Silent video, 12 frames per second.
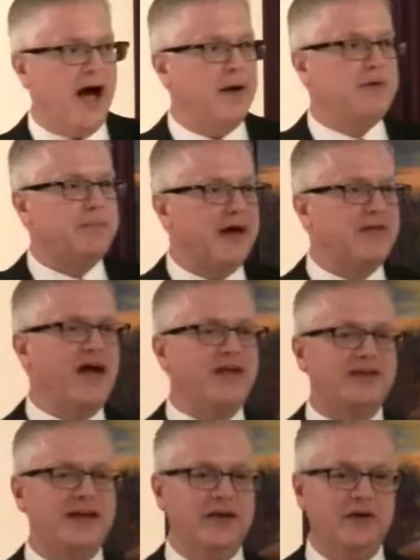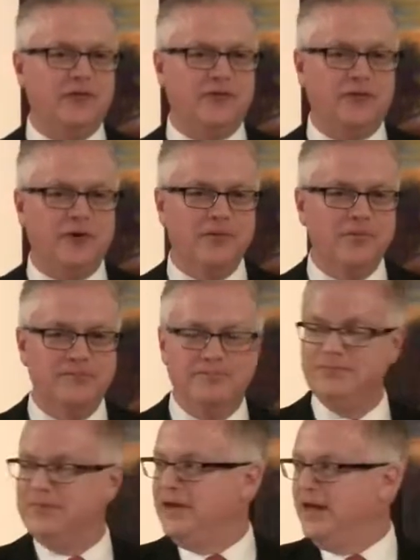I'm in my Class A uniform,
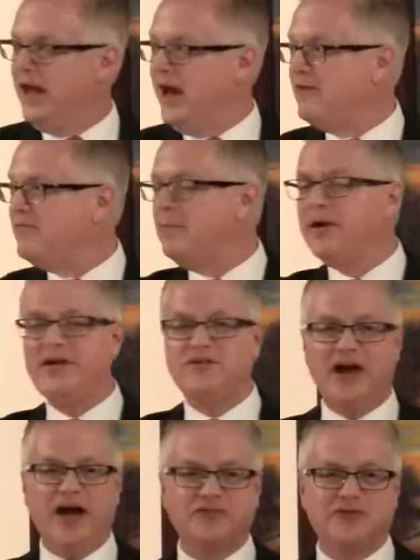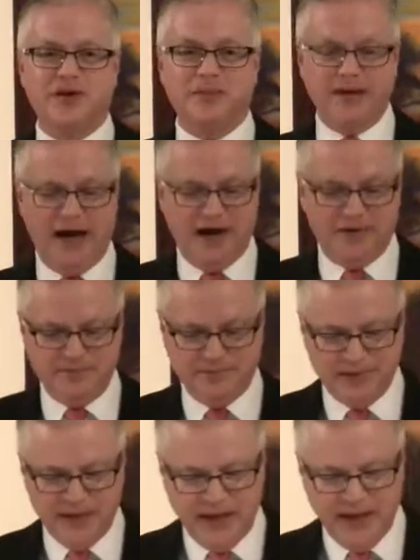everybody in town's coming out,
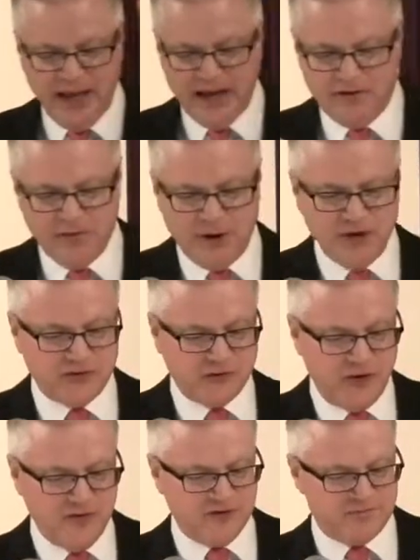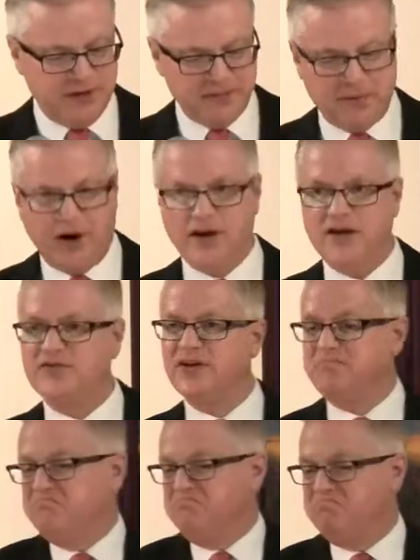and everybody's throwing this big party. He
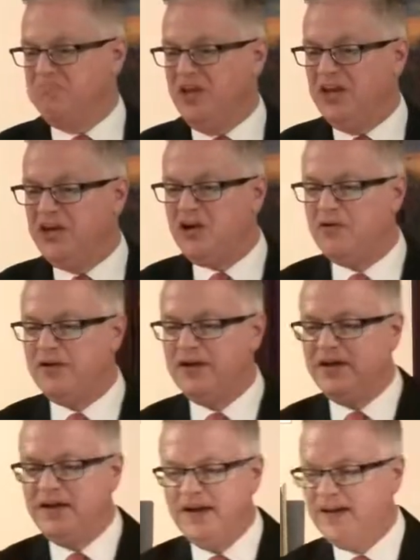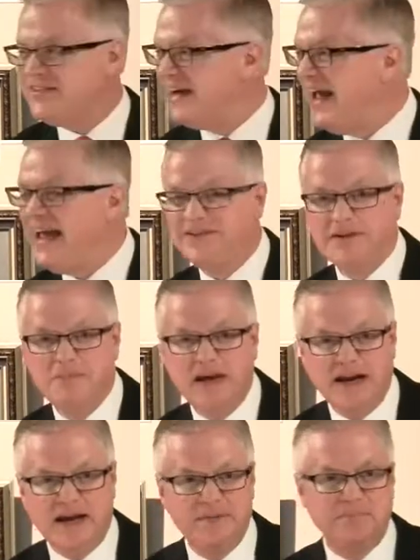said, You know, he said, I hate to
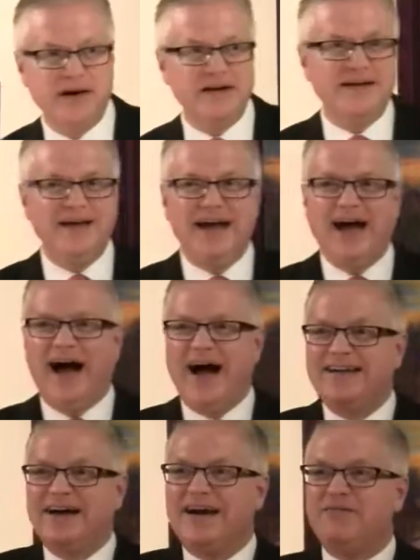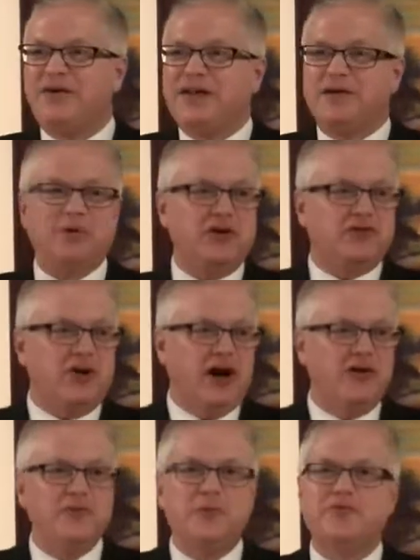admit it, but I kind of felt like a big
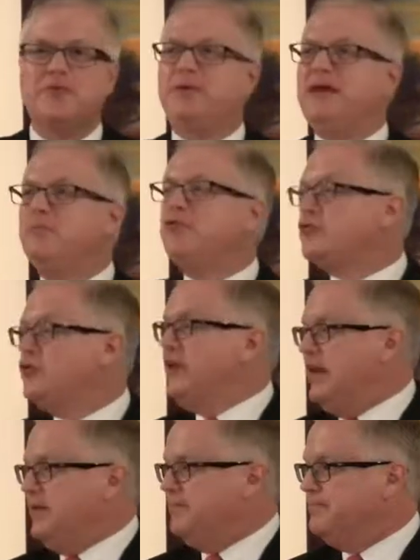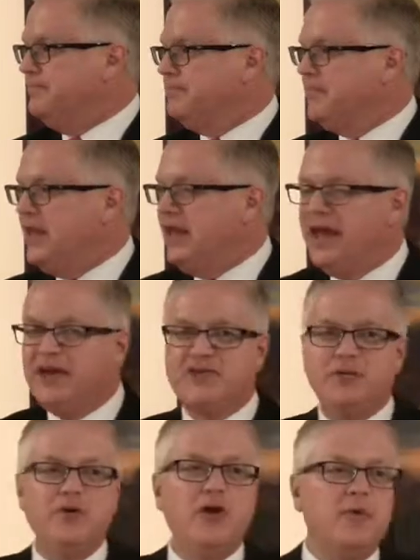shot. It was almost like being Mussolini. He
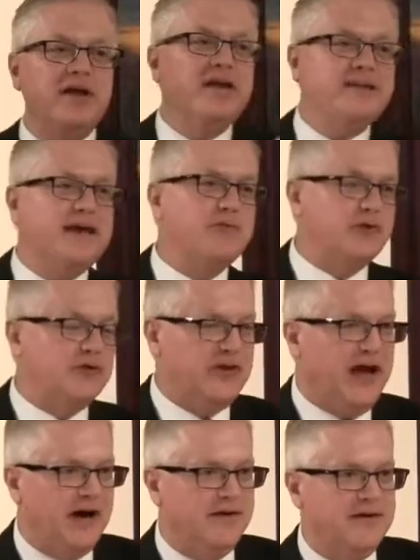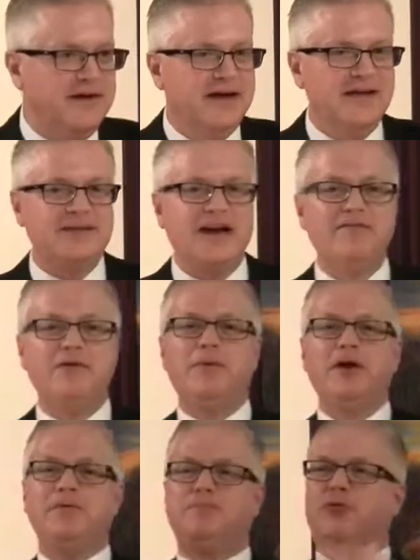said, "We know when he came to a town, he said
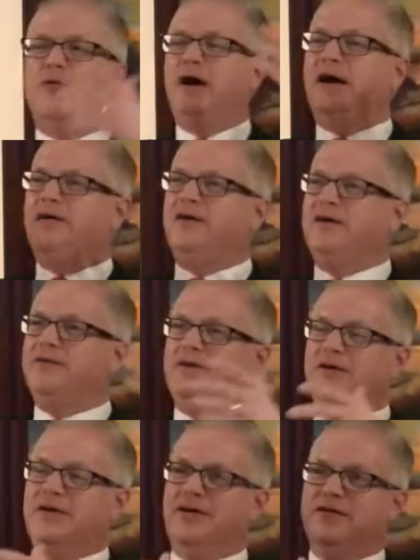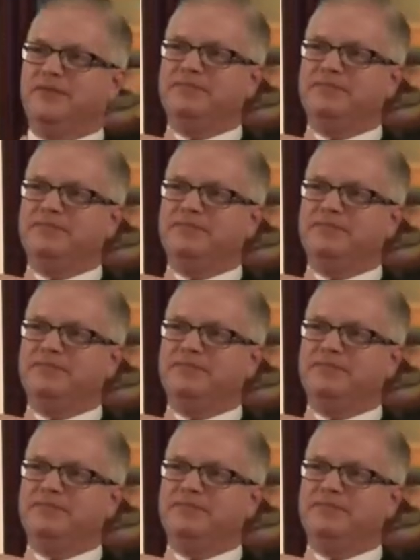everybody would pour out all the, you know, all